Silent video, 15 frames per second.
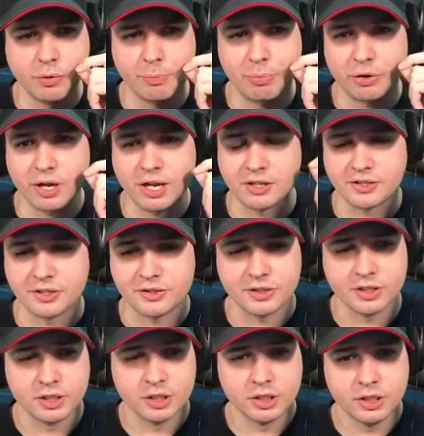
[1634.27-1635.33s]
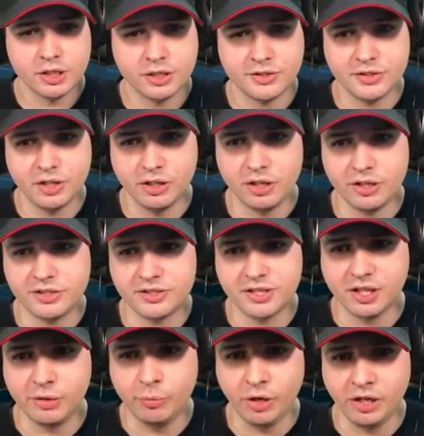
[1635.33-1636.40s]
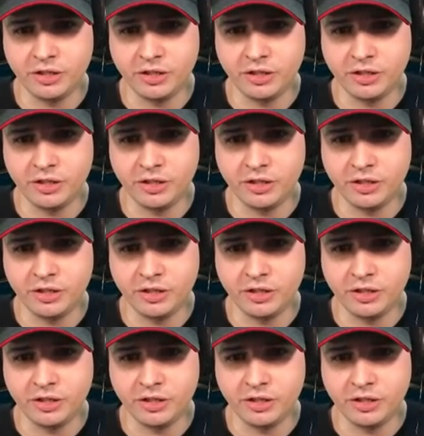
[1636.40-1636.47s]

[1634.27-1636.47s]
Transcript: with Paralysis. It's still a really